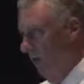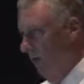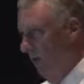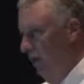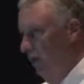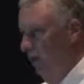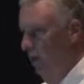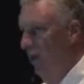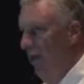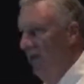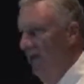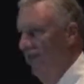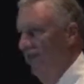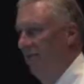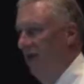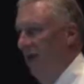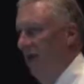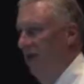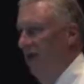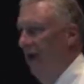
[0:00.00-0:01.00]
you might
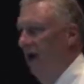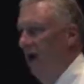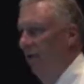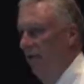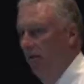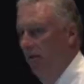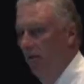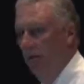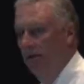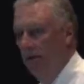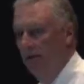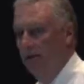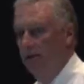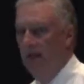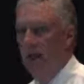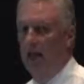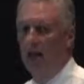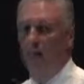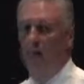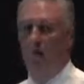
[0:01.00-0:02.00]
find out things
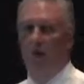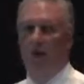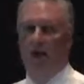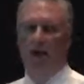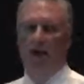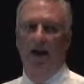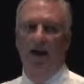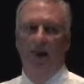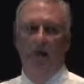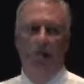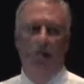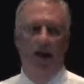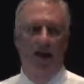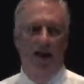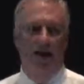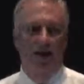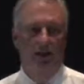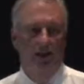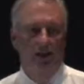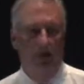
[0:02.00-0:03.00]
like they had a
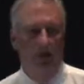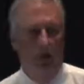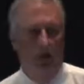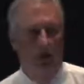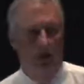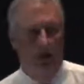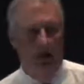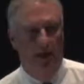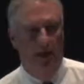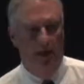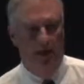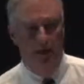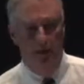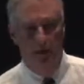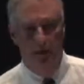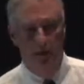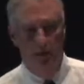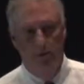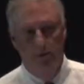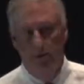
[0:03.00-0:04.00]
bad
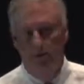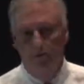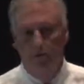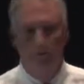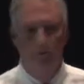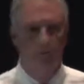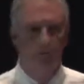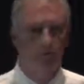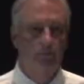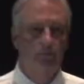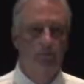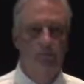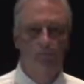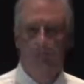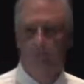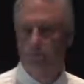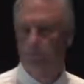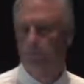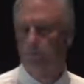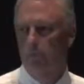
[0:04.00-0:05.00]
experience
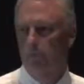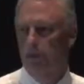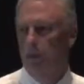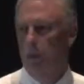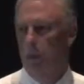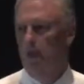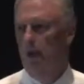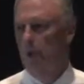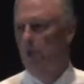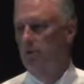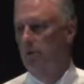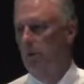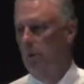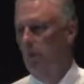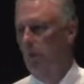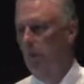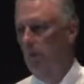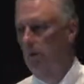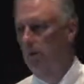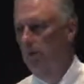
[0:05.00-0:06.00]
2 years
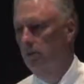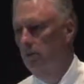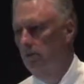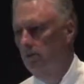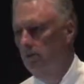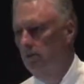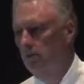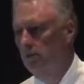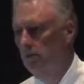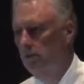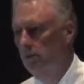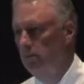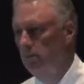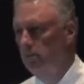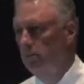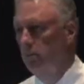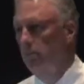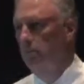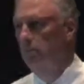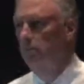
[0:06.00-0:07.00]
ago.
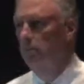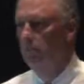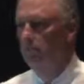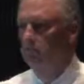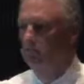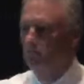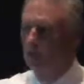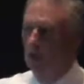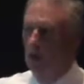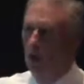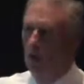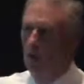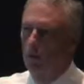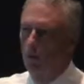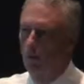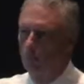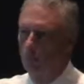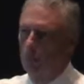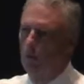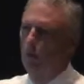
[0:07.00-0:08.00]

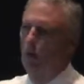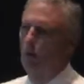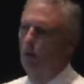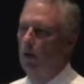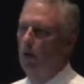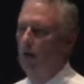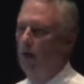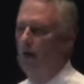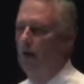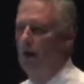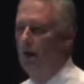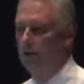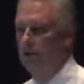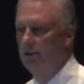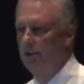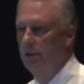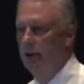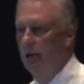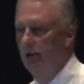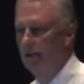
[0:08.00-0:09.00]
So we're going
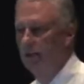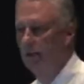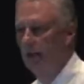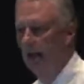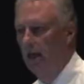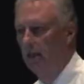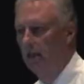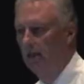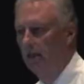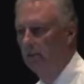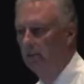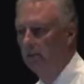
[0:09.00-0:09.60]
outside now.